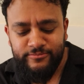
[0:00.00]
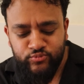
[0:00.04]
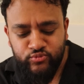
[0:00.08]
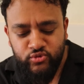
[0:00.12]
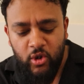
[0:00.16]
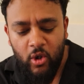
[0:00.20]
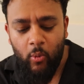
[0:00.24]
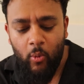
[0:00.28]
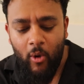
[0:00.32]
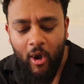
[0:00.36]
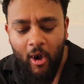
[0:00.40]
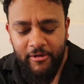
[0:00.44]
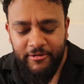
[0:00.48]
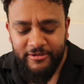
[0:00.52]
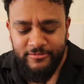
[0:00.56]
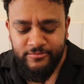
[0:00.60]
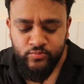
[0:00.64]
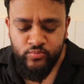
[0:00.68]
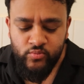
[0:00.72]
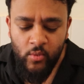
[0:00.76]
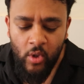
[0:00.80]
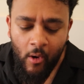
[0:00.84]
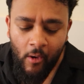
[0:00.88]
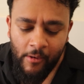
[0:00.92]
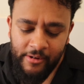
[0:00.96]
Oh wow.
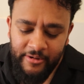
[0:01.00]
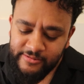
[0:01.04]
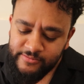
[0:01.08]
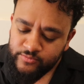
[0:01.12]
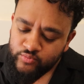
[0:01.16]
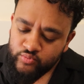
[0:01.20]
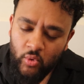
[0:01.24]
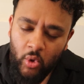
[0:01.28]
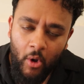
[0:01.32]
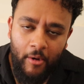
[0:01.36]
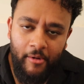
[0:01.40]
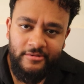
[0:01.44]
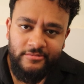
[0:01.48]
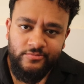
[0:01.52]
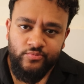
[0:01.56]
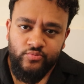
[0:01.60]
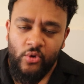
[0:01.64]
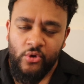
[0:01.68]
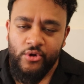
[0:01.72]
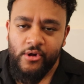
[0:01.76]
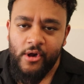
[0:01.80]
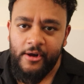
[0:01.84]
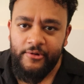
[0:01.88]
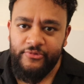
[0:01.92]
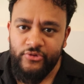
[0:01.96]

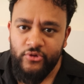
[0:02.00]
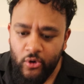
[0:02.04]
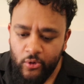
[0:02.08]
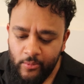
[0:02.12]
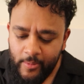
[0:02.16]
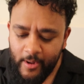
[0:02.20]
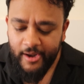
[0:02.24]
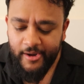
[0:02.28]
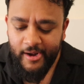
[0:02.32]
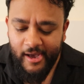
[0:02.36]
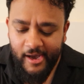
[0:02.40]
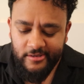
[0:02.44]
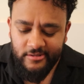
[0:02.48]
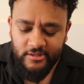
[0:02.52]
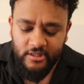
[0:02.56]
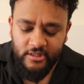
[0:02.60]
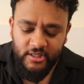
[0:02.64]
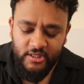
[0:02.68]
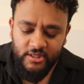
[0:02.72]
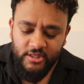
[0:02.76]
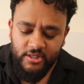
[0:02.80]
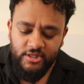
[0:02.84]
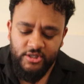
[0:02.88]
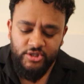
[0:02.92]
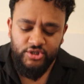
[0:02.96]
You guys know by now that the
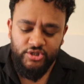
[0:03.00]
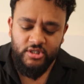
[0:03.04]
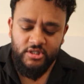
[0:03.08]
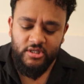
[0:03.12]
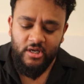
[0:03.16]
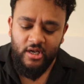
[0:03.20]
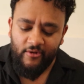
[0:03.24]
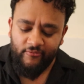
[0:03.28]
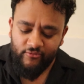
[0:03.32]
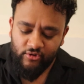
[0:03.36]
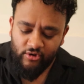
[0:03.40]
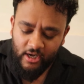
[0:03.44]
Indonesians love